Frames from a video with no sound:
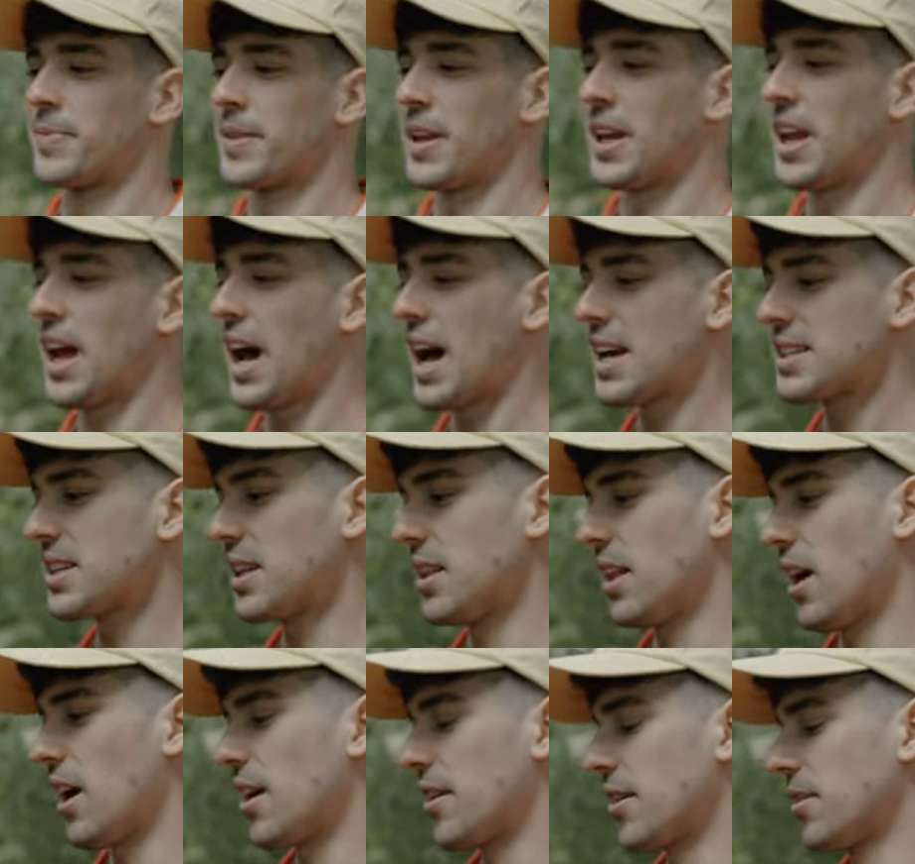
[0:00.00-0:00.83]
It has a
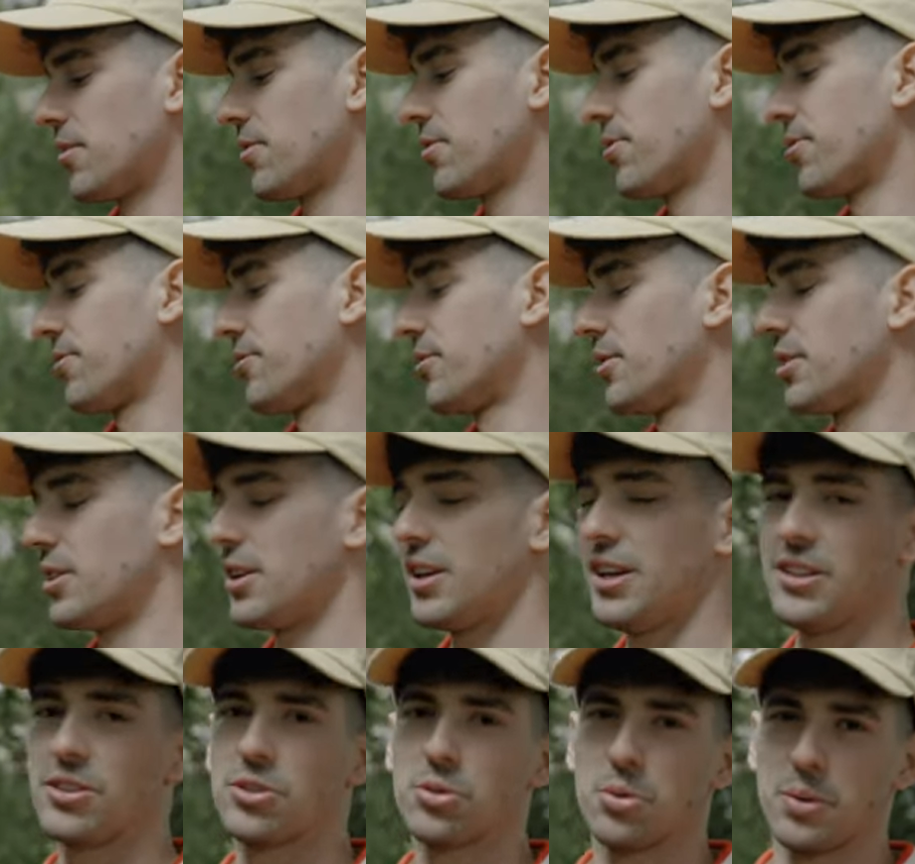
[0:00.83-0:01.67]
lot of
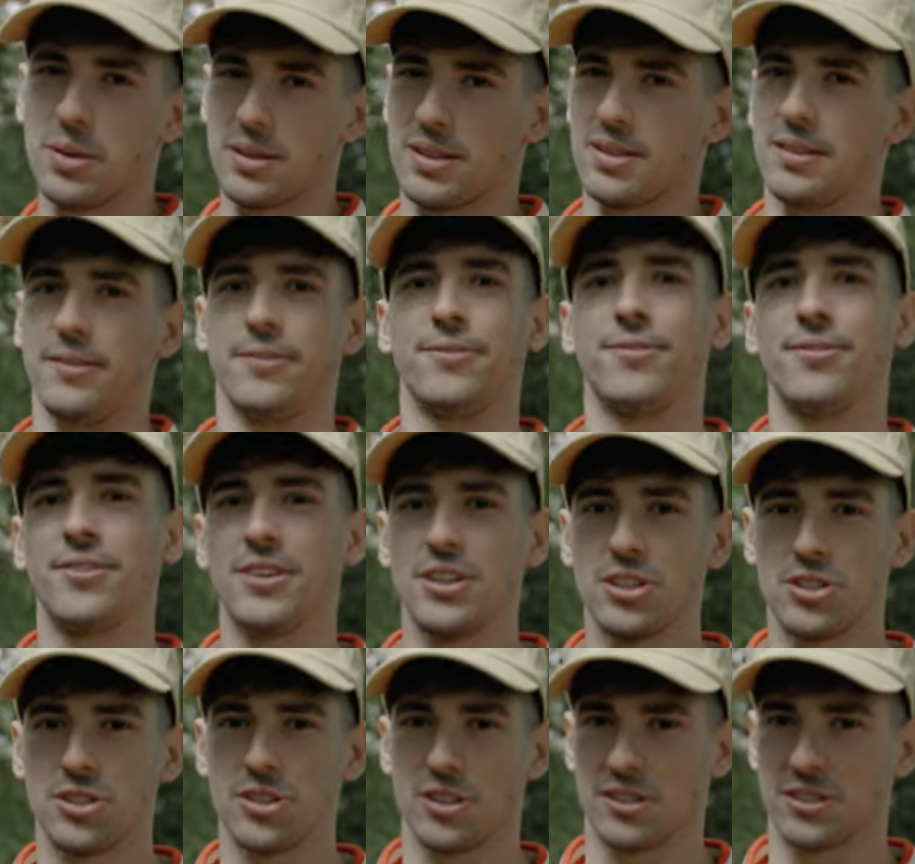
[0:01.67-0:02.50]
intuitive
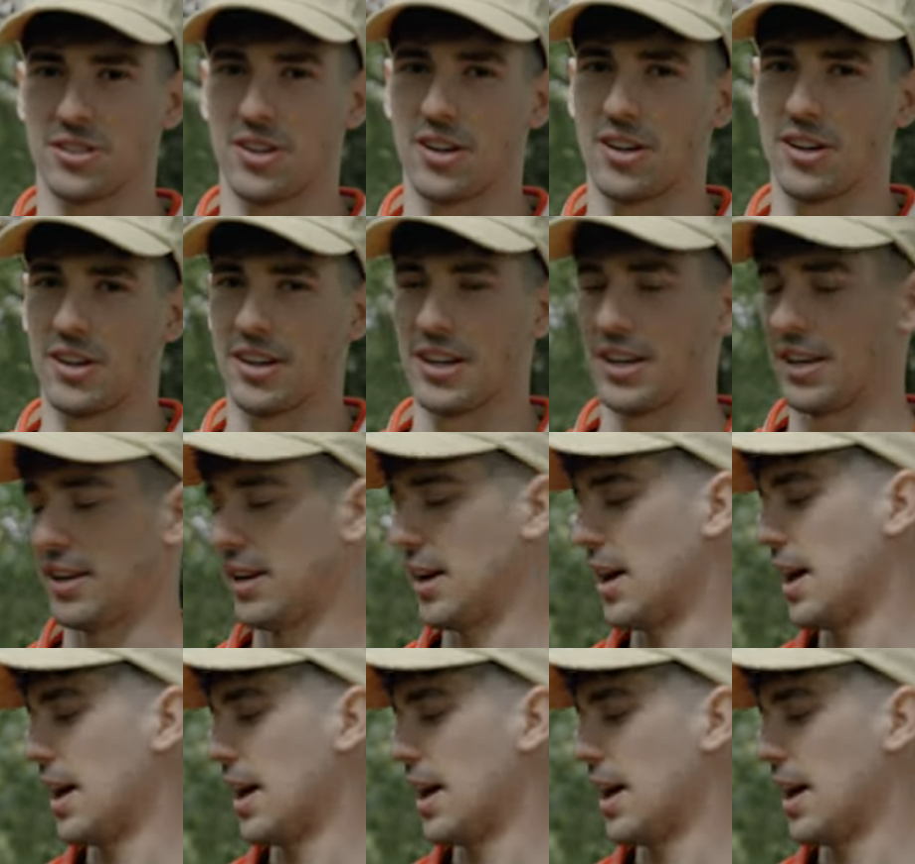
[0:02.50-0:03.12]
features on it.